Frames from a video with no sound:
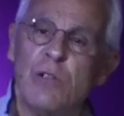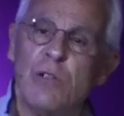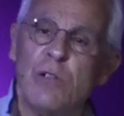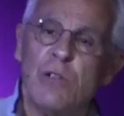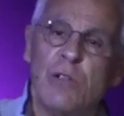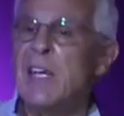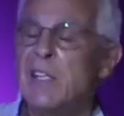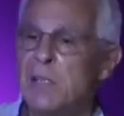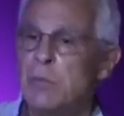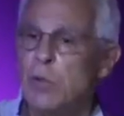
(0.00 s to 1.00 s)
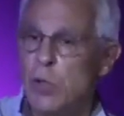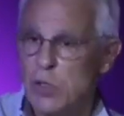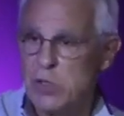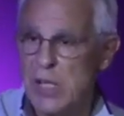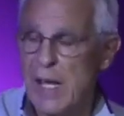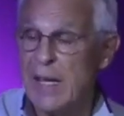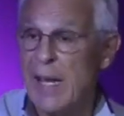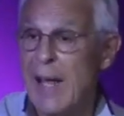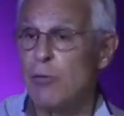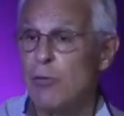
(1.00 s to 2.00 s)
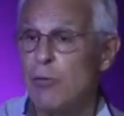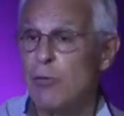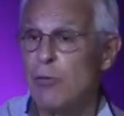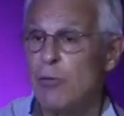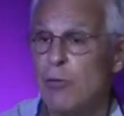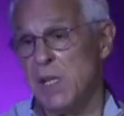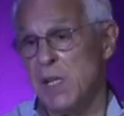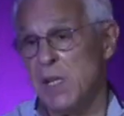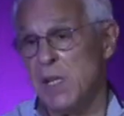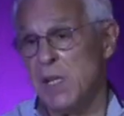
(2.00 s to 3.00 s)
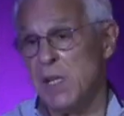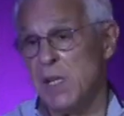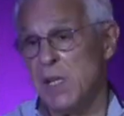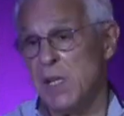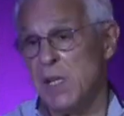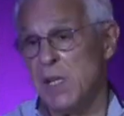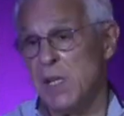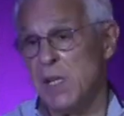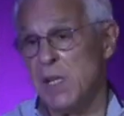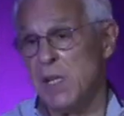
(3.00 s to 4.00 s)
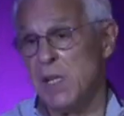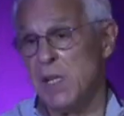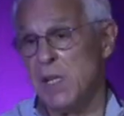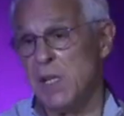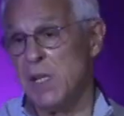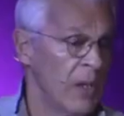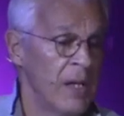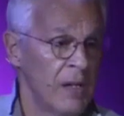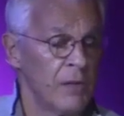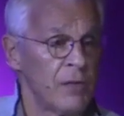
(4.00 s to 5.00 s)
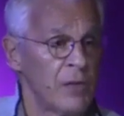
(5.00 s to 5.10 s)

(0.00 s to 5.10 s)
of that kingdom looks like and how different it is than the world in which we live.